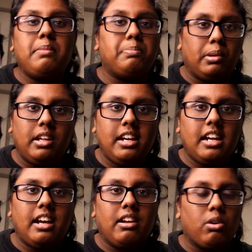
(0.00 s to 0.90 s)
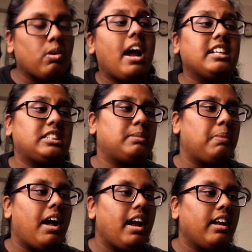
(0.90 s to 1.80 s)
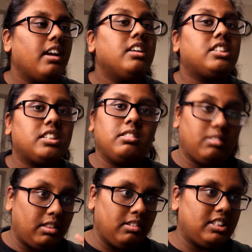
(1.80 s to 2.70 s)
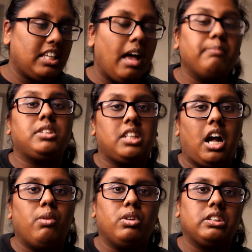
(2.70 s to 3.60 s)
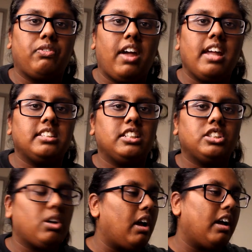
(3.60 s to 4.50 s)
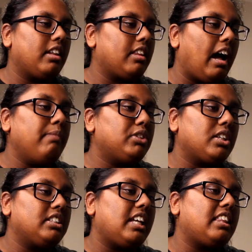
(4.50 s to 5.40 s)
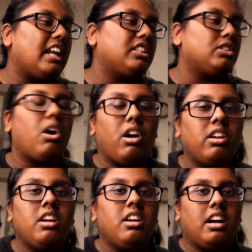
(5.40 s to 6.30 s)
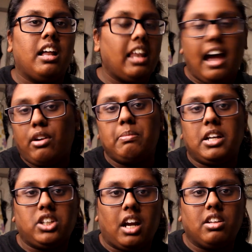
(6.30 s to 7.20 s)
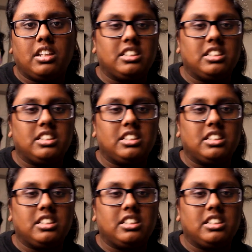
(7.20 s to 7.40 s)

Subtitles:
been bullied and harassed by some Star Wars fans, and so I'm just gonna say that is not allowed on my channel.